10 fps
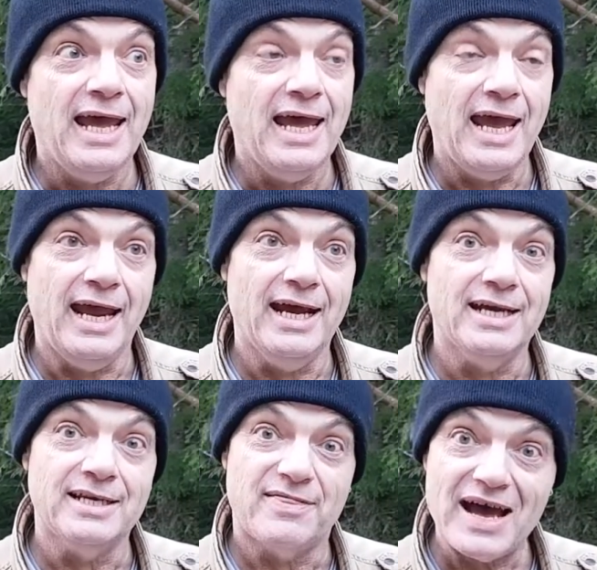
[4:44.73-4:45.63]

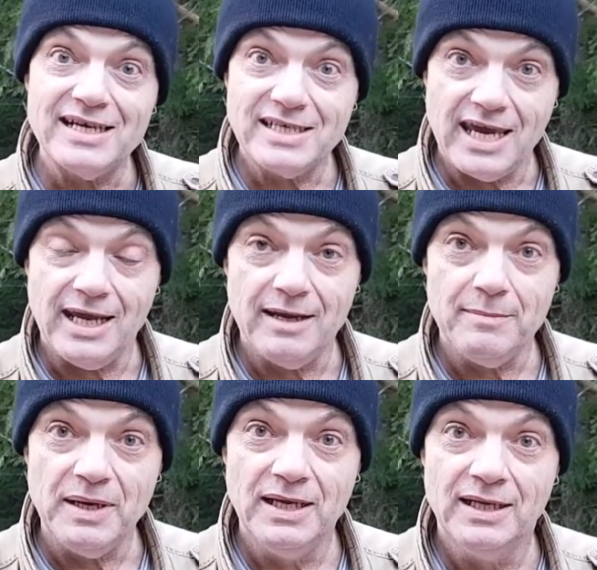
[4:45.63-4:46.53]
And that
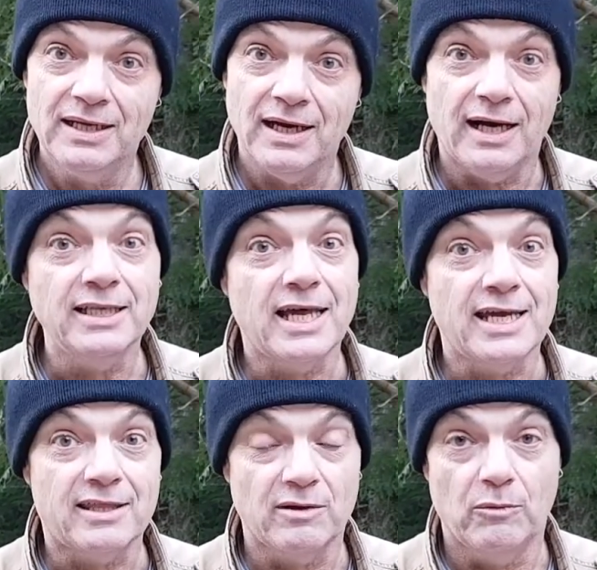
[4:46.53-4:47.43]
came,
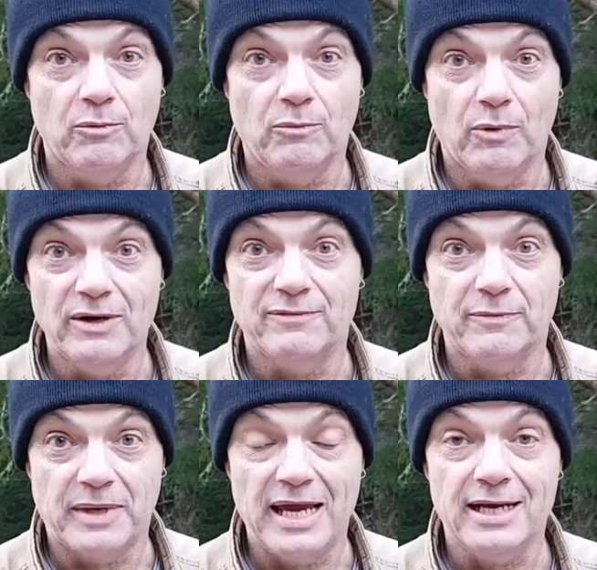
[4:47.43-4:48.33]
unlike the one from
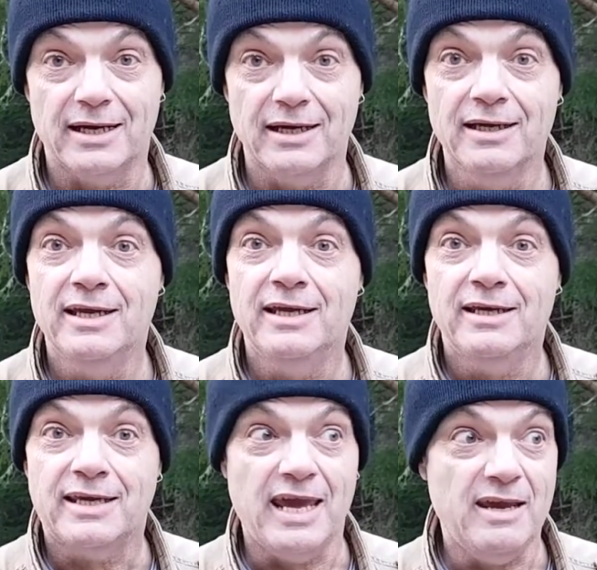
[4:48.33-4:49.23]
Canada,
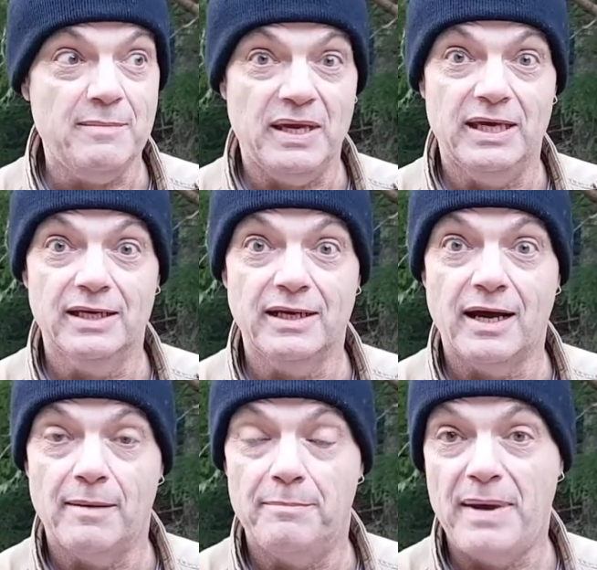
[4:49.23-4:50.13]
came in
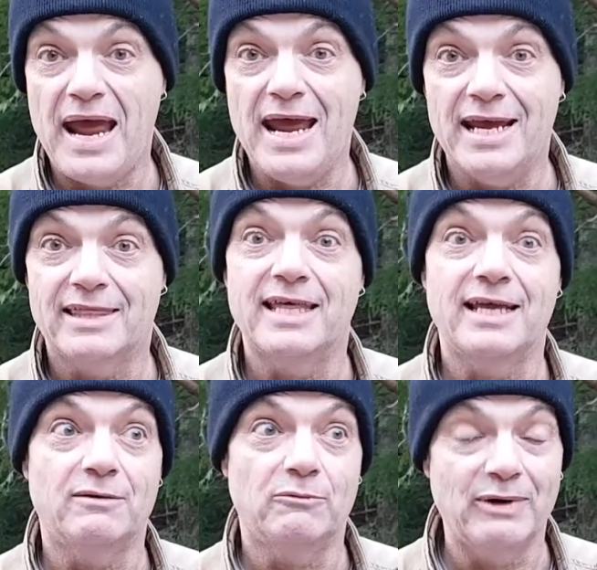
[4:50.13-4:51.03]
a bag that
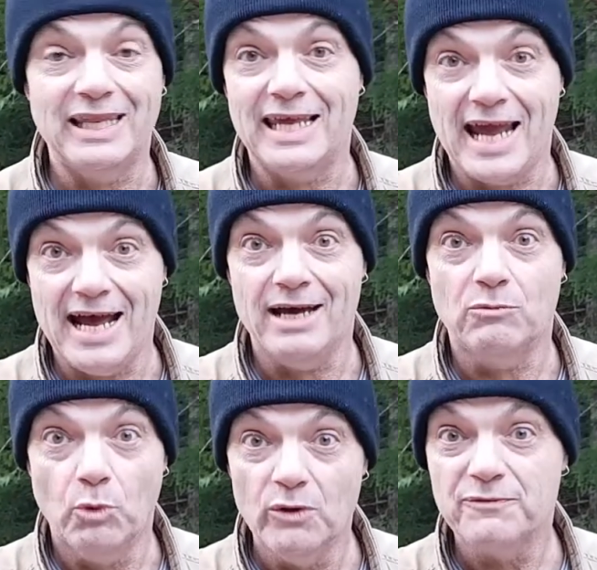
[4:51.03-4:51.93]
really had
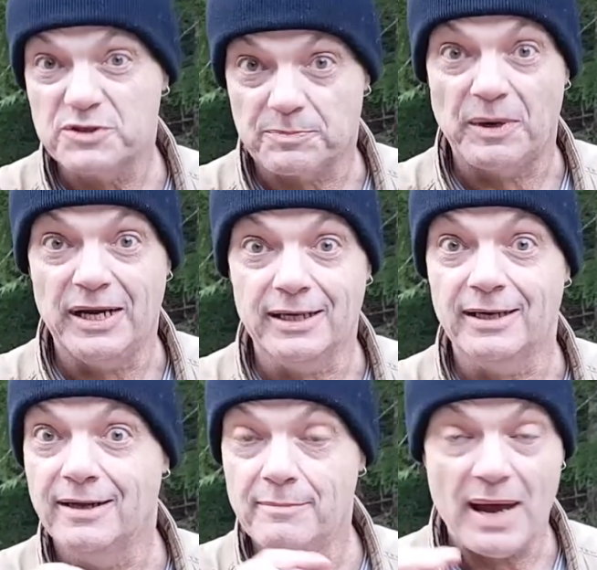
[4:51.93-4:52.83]
wolf spring
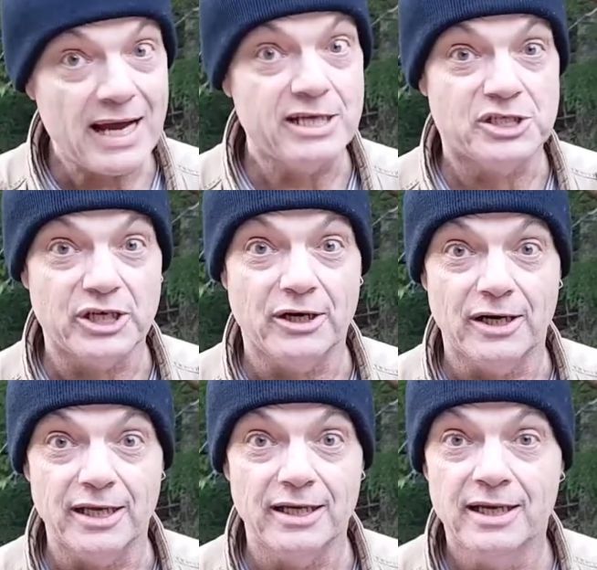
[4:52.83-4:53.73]
packaging on
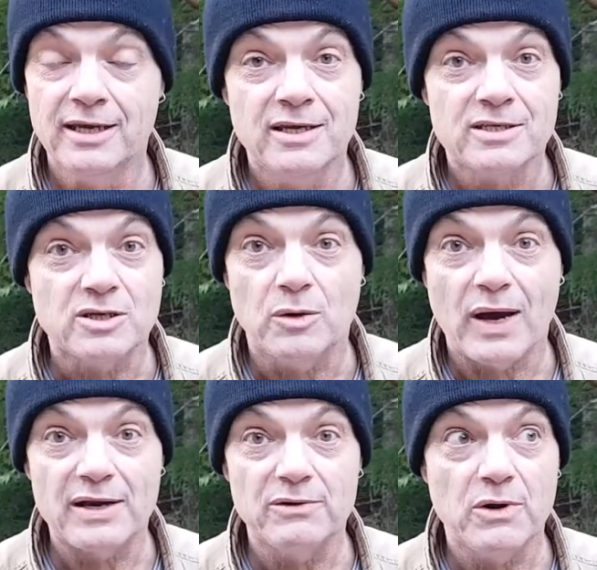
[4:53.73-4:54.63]
it. So
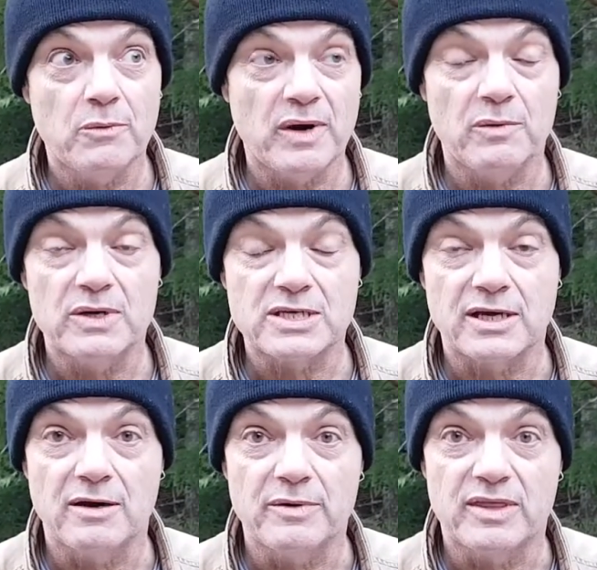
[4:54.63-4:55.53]
I don't know what it was I
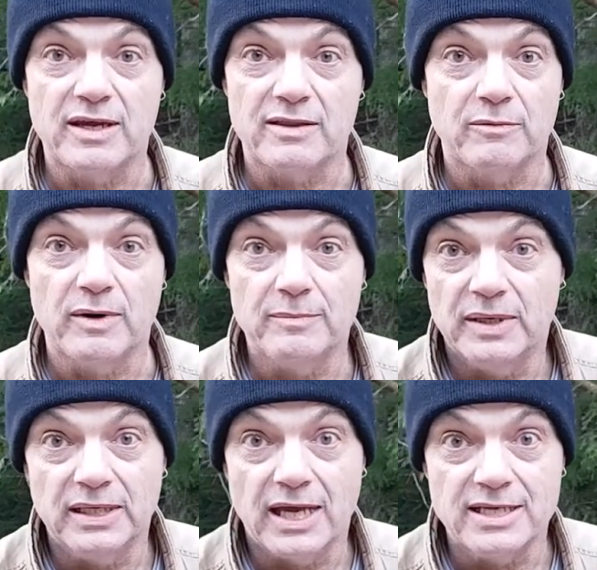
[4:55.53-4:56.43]
got with the other one, but
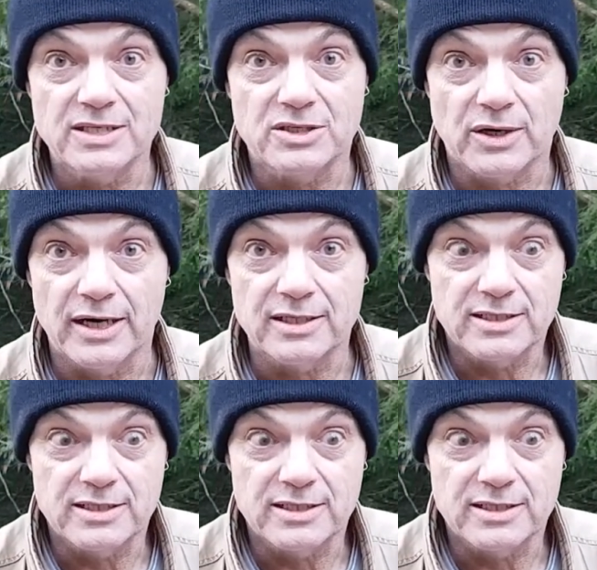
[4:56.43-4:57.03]
light strikes.